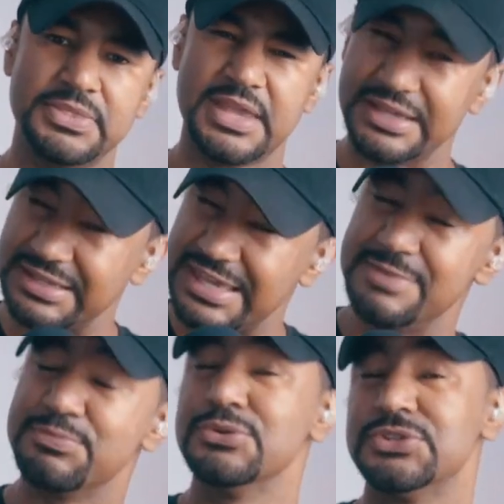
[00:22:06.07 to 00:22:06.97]
and
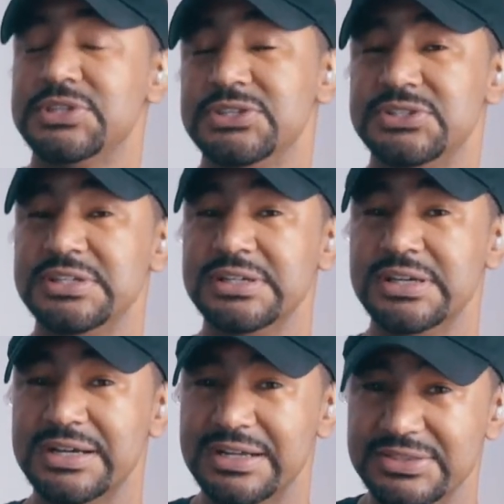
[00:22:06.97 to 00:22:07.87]
keep persisting
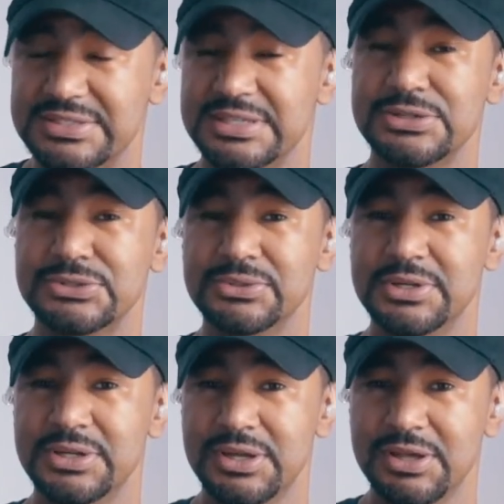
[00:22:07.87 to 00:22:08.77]
until
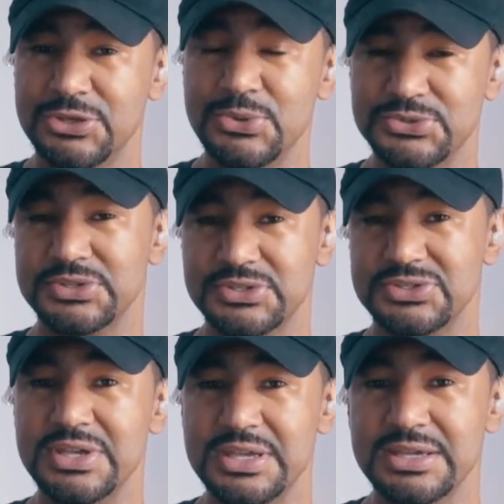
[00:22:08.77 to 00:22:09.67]
you
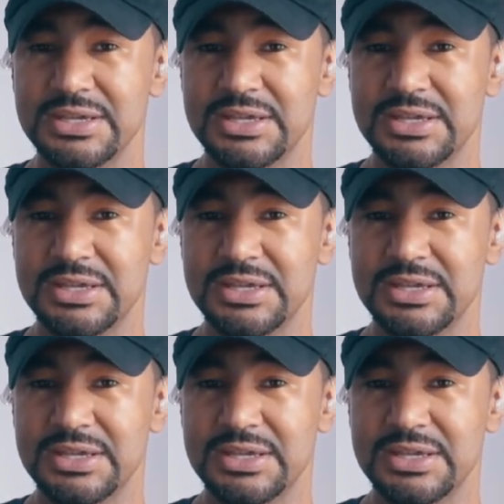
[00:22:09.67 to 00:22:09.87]
succeed.